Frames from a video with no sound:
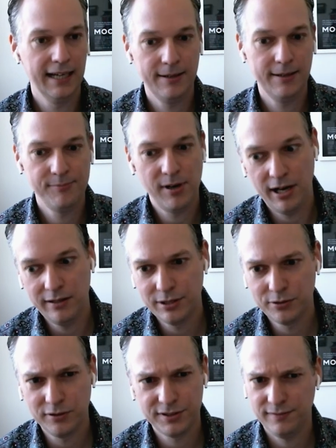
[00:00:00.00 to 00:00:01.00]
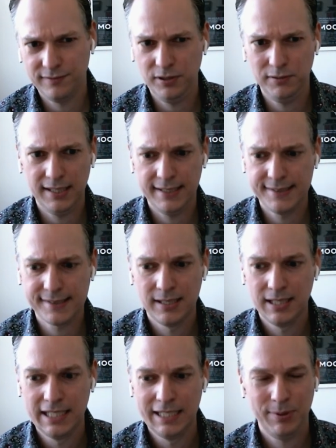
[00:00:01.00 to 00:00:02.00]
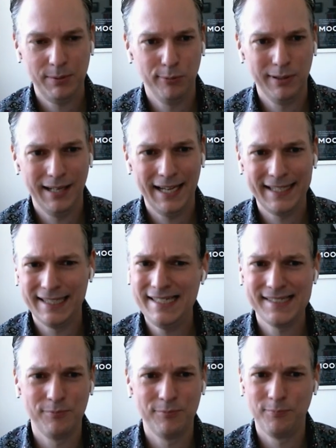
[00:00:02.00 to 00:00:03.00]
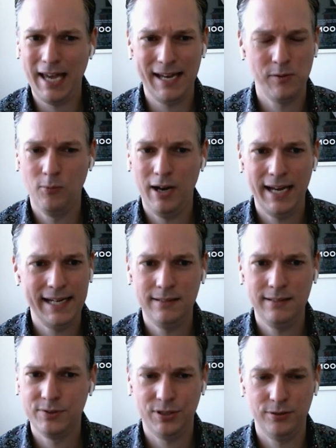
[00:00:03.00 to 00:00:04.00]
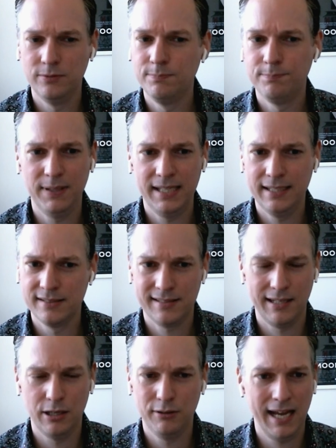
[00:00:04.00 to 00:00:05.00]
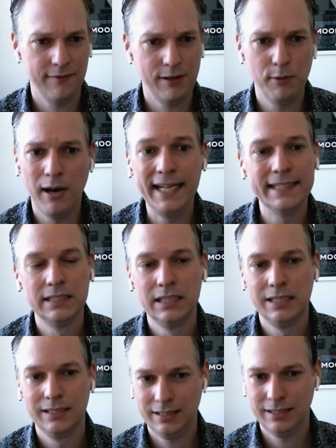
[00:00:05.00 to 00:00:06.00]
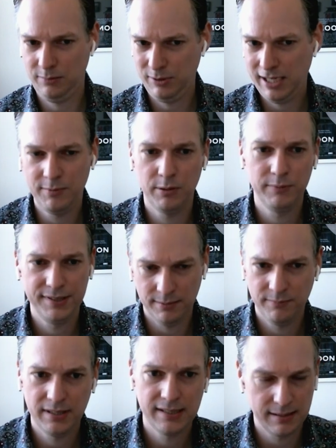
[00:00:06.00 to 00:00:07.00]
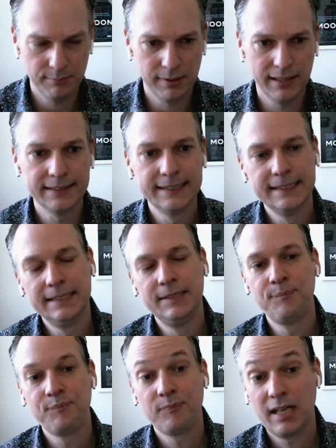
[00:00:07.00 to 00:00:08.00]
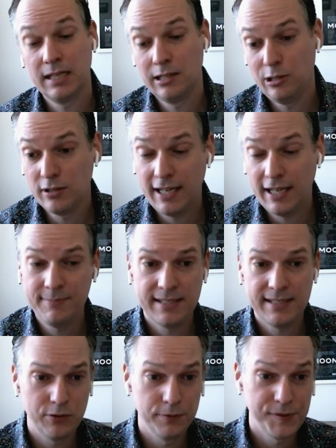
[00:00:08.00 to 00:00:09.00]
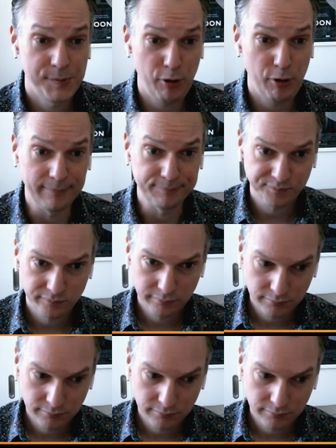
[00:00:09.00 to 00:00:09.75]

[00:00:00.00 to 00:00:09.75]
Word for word: Over the course of a few years, people were like, these are getting way too big and slow and heavyweight. Can we come up with something simpler? And along came this thing called Spring.